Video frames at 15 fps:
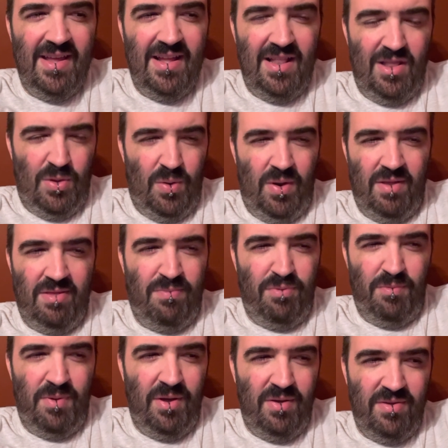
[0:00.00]
Lawrence
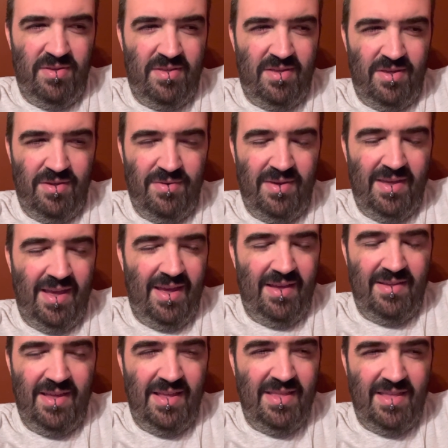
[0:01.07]
proposed to, yeah,
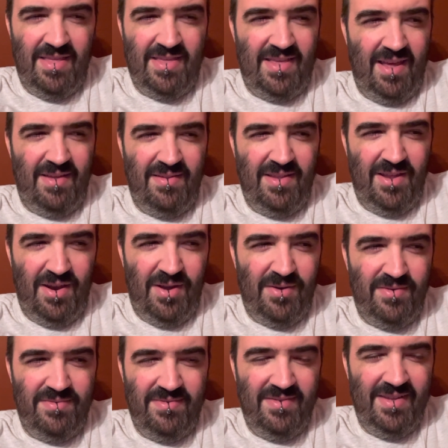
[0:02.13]
he did the same, you know.
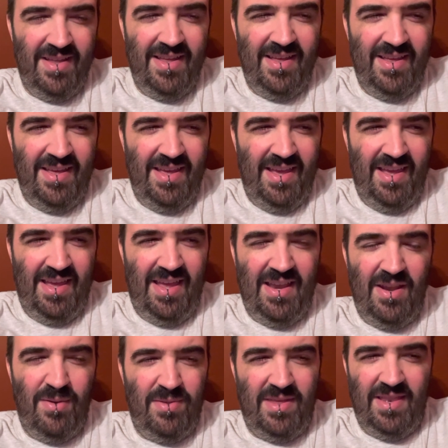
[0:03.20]
He
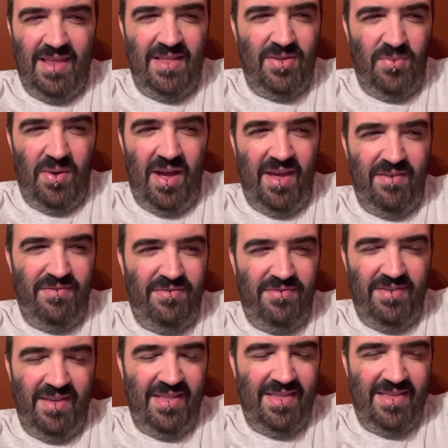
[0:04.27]
knows he needs a wife.
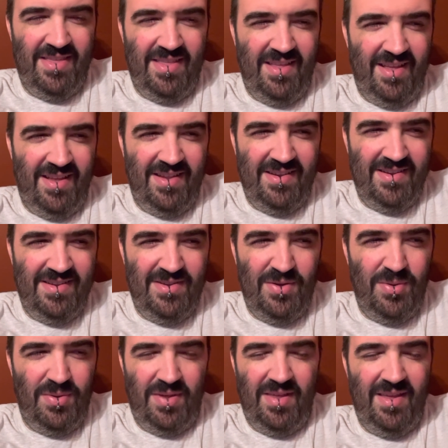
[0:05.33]
It's
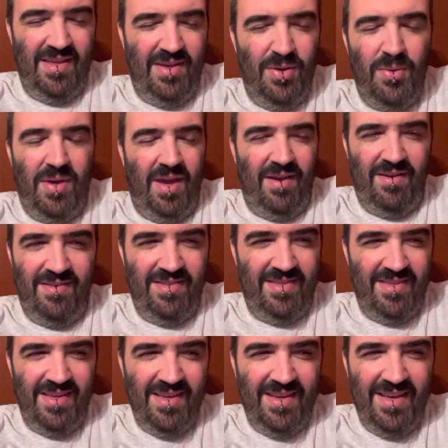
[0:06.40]
who cares?
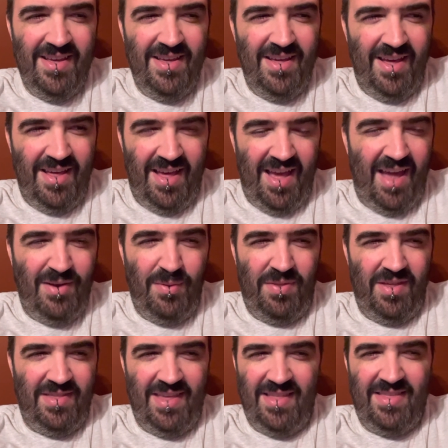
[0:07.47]
I don't
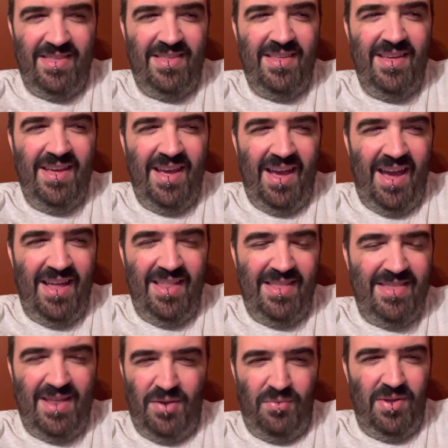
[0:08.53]
think that's
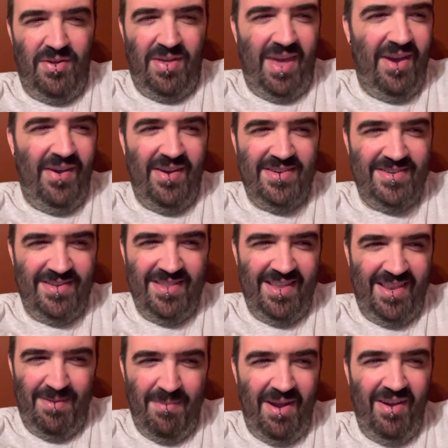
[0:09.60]
not a real character that
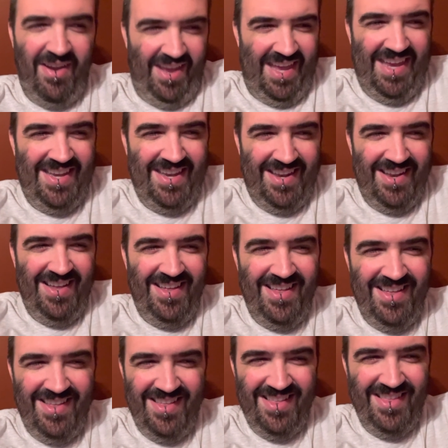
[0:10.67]
he
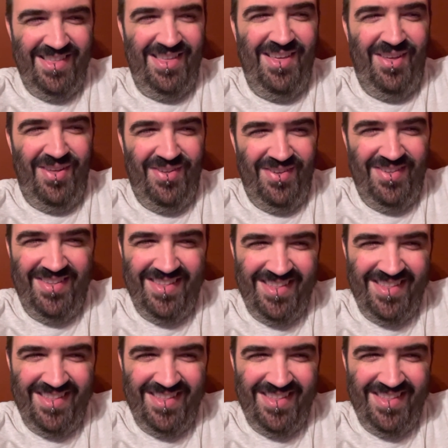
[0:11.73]
married. So,